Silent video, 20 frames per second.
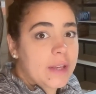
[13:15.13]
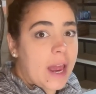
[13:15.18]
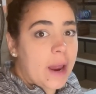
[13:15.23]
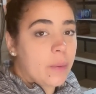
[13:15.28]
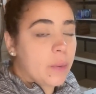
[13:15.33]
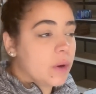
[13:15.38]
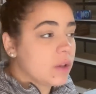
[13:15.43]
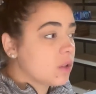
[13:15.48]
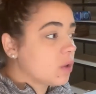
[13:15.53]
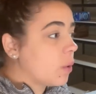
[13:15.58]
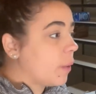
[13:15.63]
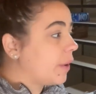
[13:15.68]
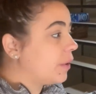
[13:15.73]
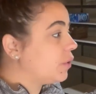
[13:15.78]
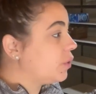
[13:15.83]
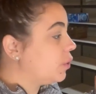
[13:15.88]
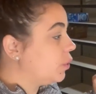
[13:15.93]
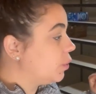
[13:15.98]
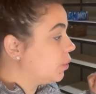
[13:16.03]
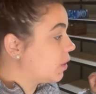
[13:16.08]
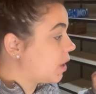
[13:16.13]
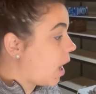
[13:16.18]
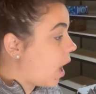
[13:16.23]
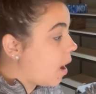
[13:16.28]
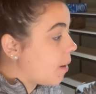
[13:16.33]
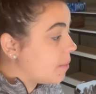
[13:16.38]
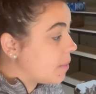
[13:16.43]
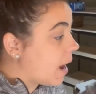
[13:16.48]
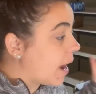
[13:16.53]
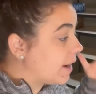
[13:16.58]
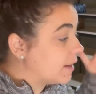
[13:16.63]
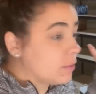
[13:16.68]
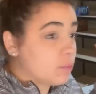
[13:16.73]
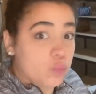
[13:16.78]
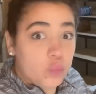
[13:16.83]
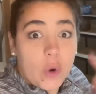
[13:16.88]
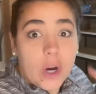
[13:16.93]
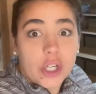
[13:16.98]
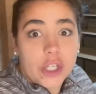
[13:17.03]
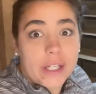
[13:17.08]
I was going to come, I
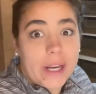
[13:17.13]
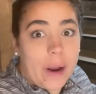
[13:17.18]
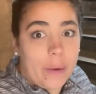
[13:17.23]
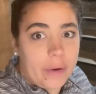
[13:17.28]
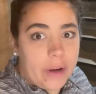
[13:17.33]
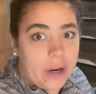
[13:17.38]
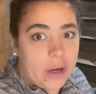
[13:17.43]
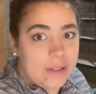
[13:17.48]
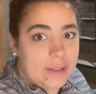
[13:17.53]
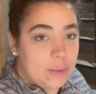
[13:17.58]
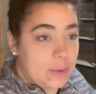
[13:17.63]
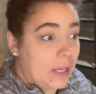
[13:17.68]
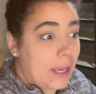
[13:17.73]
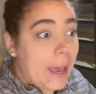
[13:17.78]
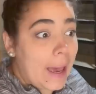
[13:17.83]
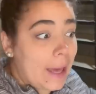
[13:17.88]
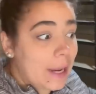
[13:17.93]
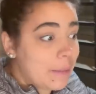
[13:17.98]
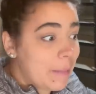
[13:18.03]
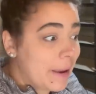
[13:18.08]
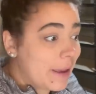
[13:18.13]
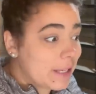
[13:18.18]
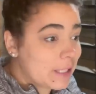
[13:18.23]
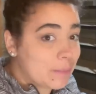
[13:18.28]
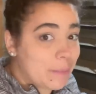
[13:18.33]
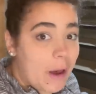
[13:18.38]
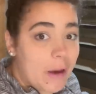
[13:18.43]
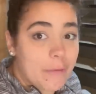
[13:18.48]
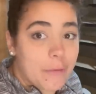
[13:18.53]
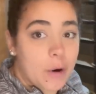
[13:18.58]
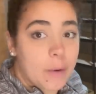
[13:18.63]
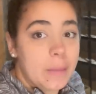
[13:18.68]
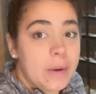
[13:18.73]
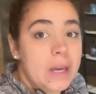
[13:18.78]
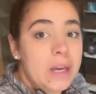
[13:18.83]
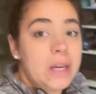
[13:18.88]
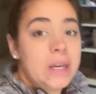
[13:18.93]
rushed down here because I was like, I gotta make a spot for him,